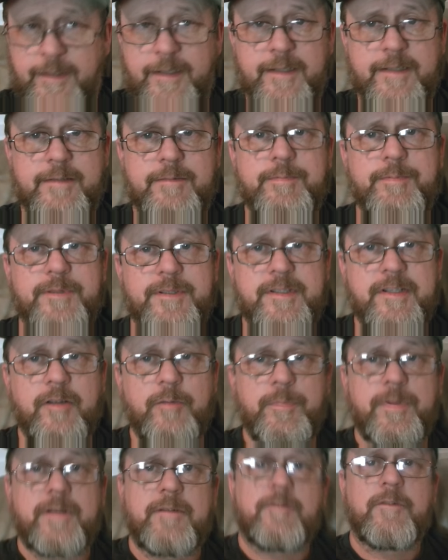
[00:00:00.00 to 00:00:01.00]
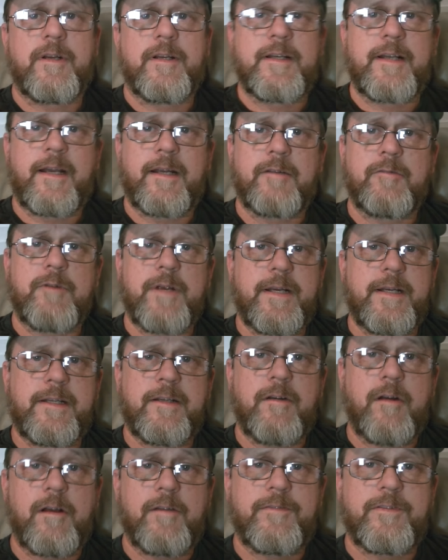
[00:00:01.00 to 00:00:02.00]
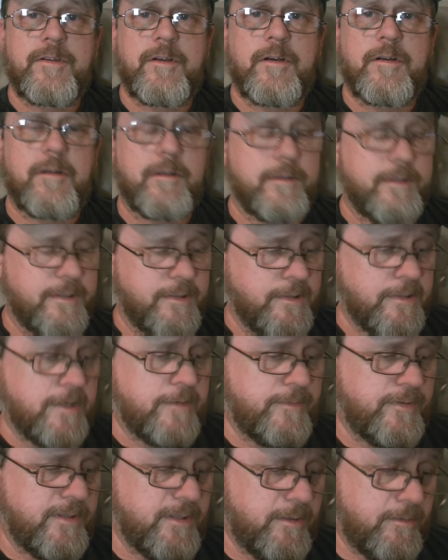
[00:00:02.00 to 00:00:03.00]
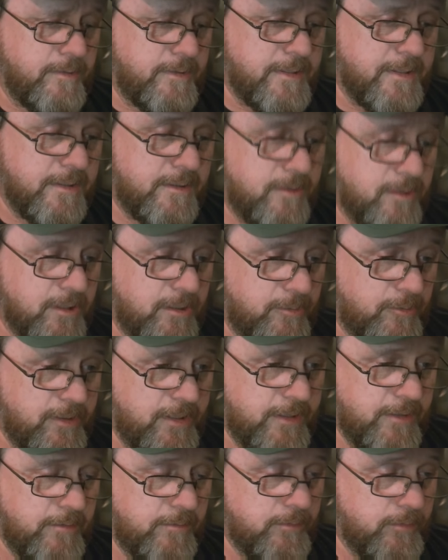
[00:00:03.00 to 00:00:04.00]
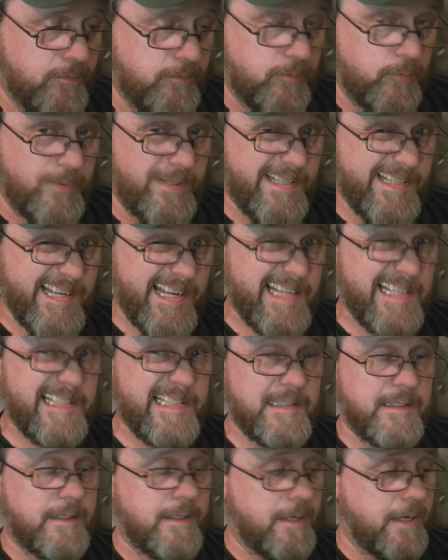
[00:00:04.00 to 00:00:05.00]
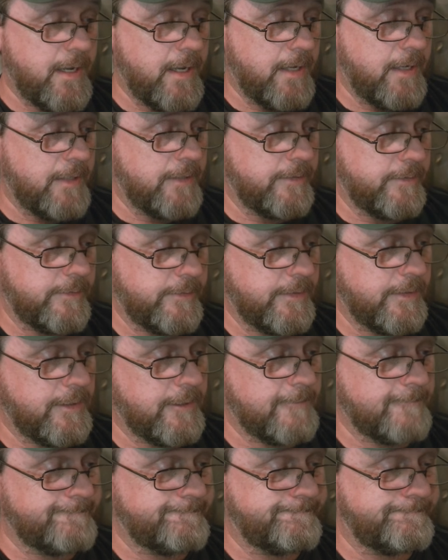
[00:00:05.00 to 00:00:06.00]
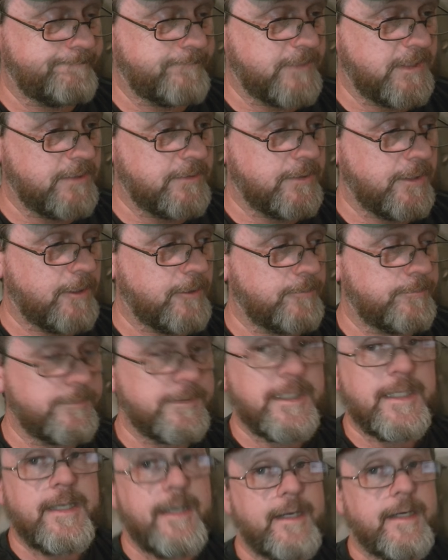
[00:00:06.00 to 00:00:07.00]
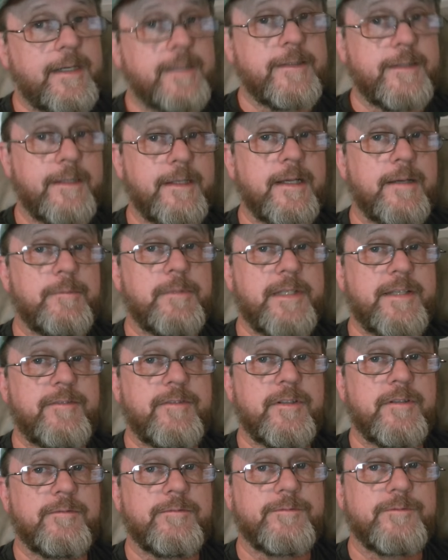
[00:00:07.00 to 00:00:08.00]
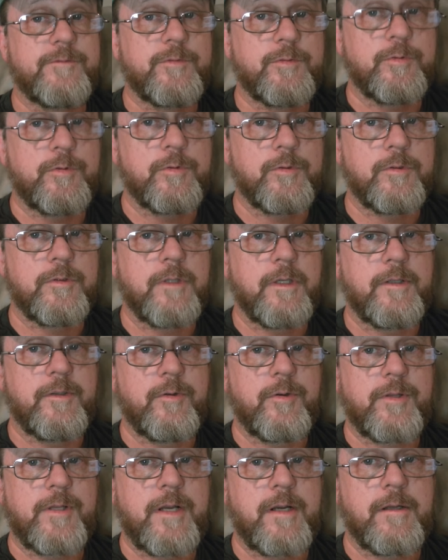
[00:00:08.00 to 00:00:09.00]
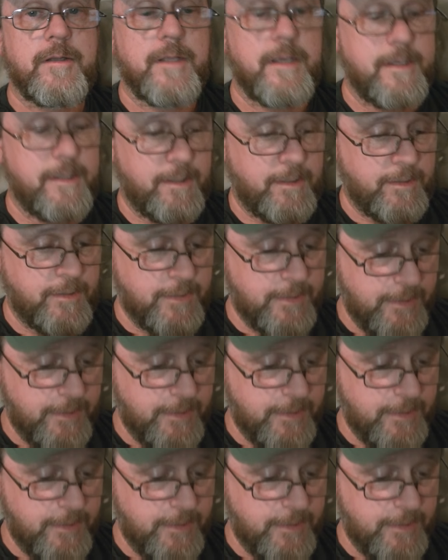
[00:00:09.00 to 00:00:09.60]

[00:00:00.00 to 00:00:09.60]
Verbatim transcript: it's still been ra kind of raining off and on all day. I've been hearing that it's going to rain through the weekend, and um, so, and then I'm leaving for uh, North Carolina,